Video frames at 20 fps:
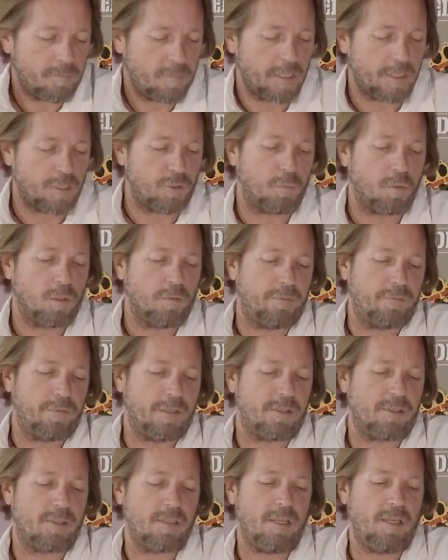it will
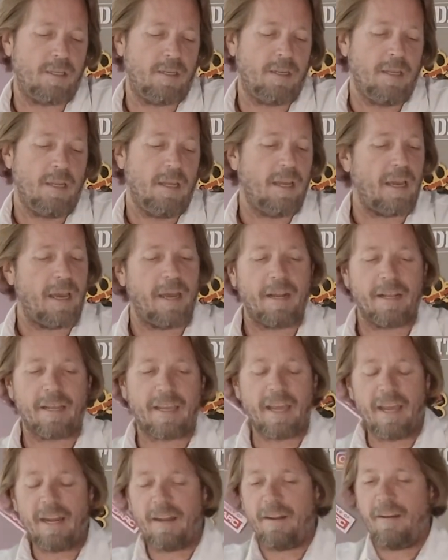fit in. And
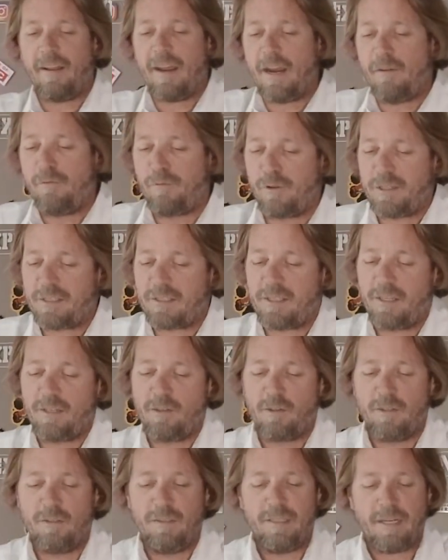again, every
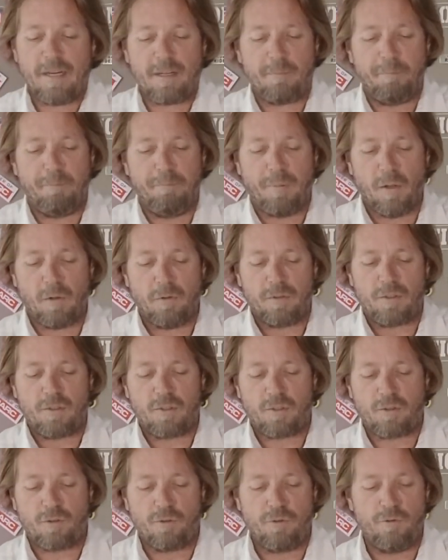single nut, bolt,
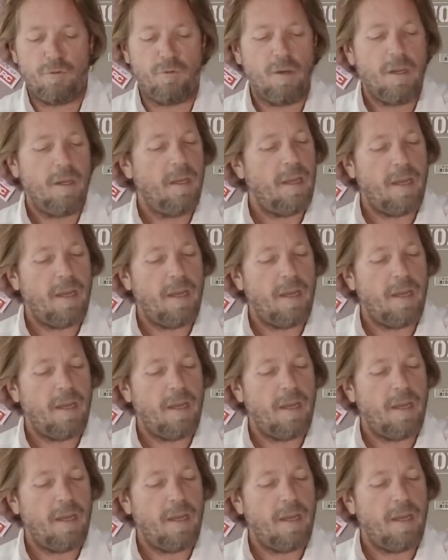screw,